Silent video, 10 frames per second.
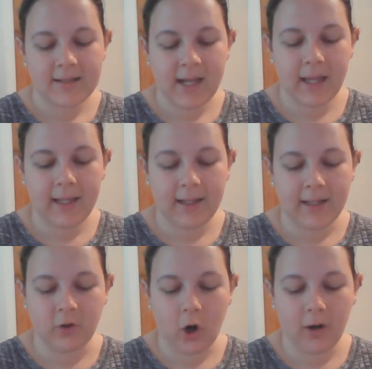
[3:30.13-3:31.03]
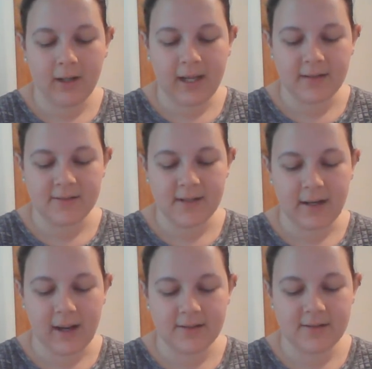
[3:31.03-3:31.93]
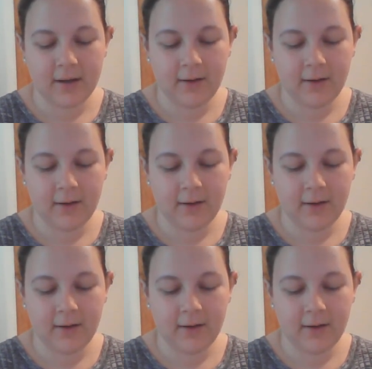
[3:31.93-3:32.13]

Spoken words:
Tally leaned hard against it and stuck